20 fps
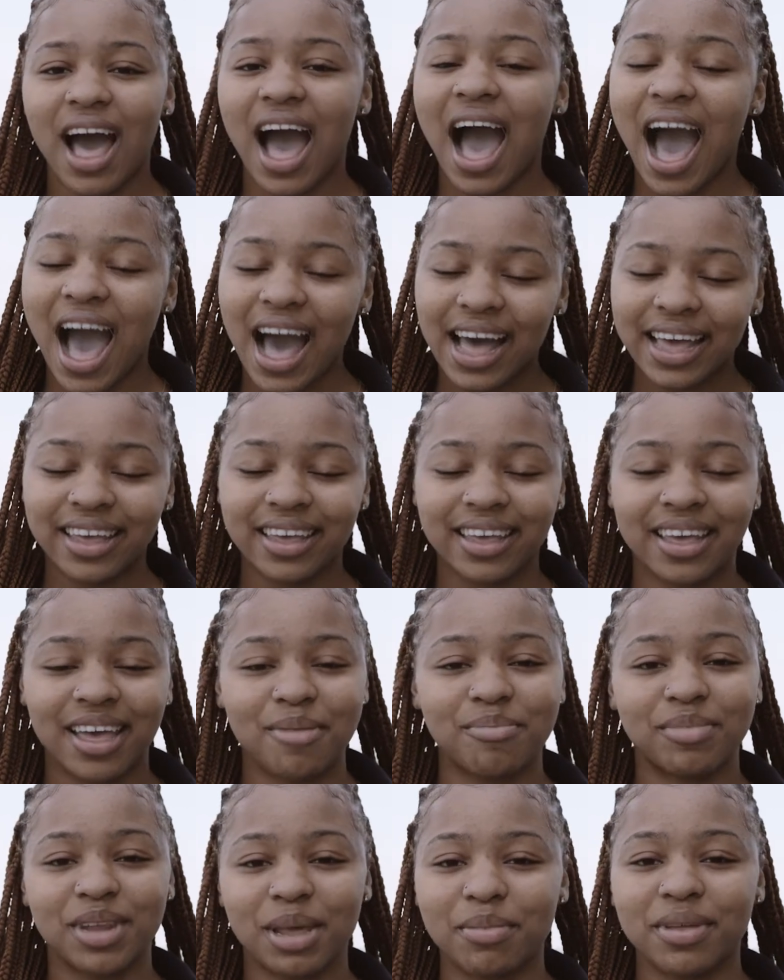I
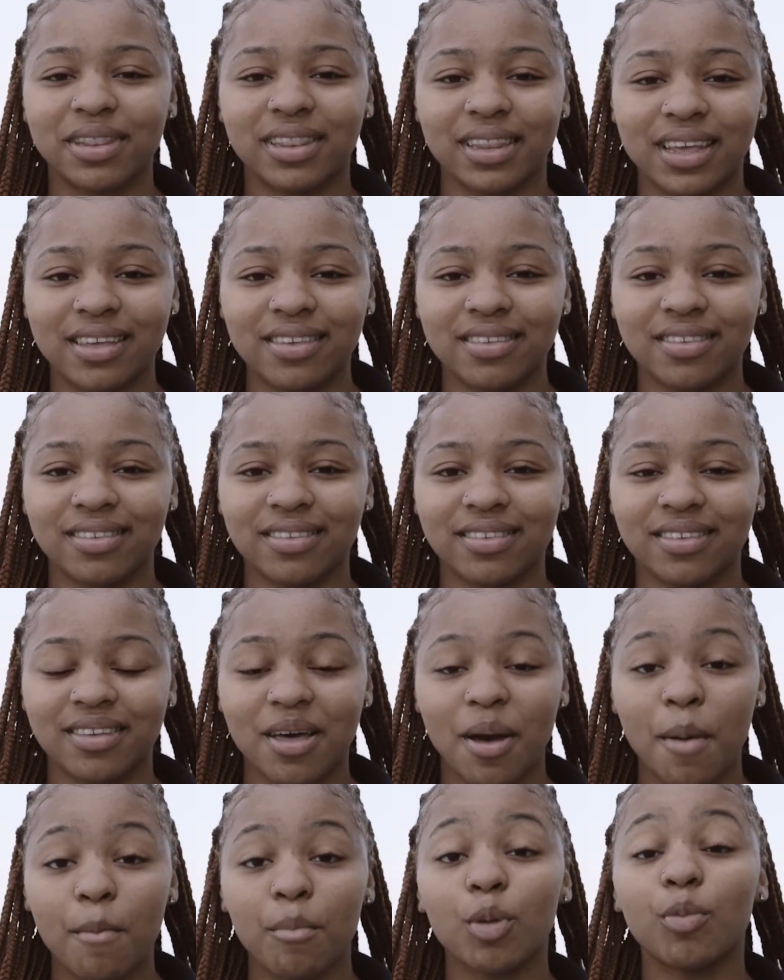am limitless,
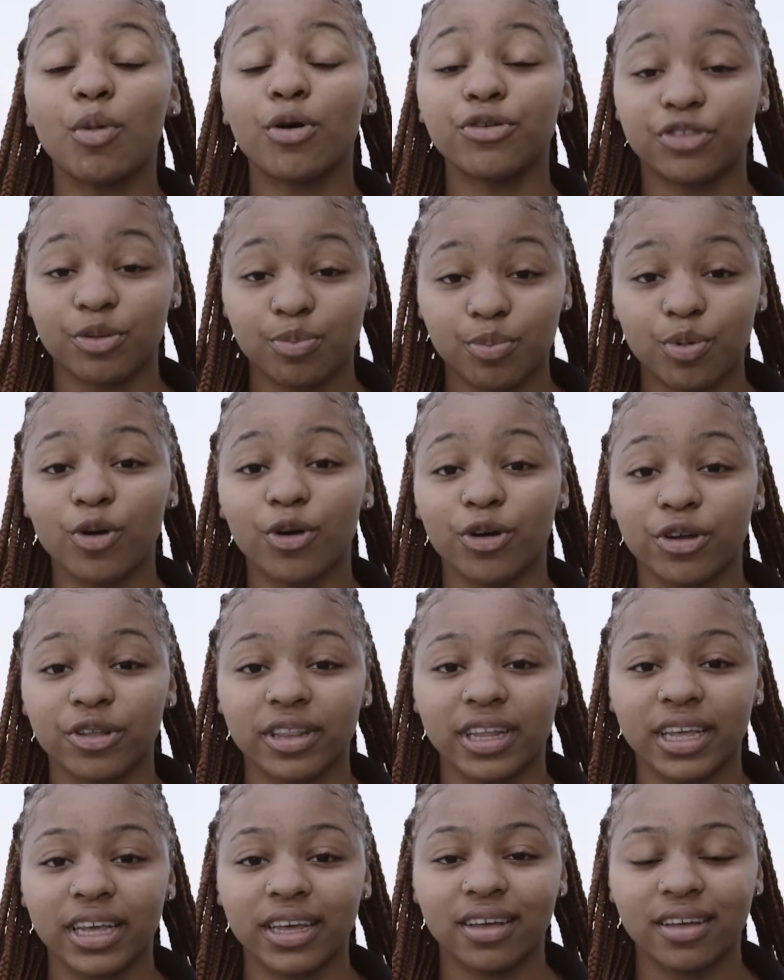but most
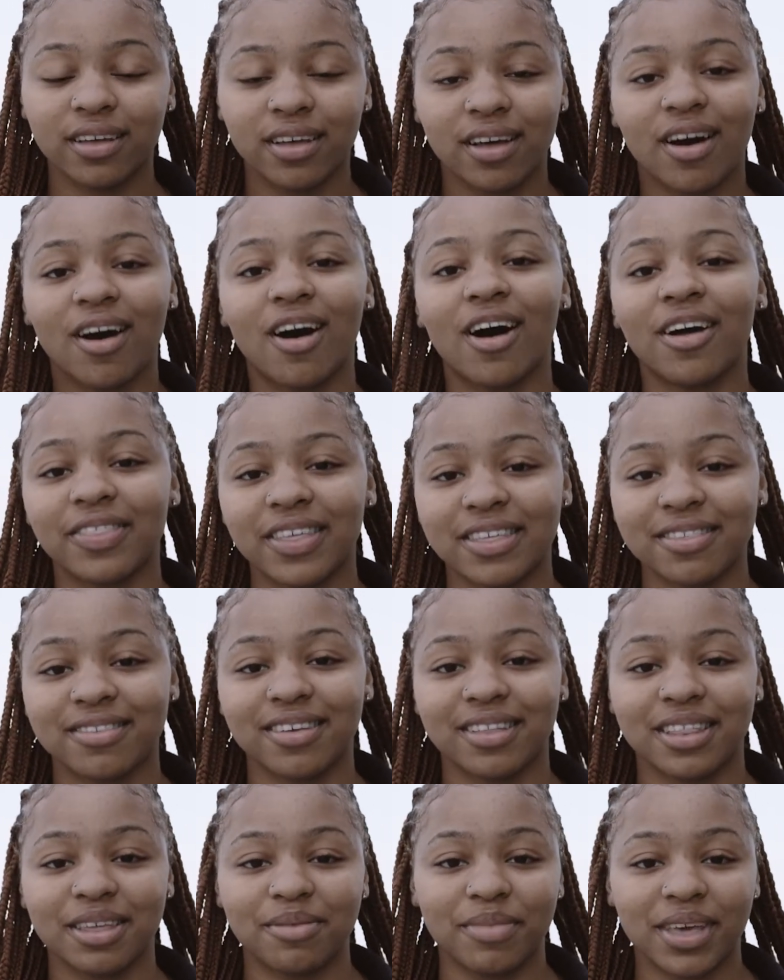importantly,
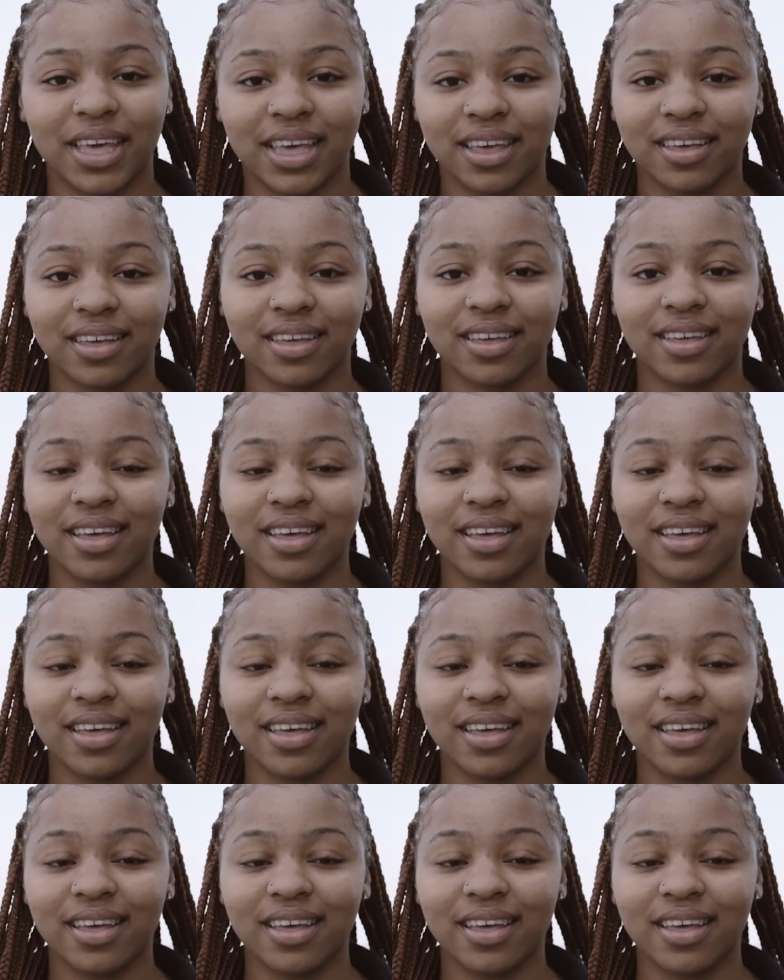authentically me.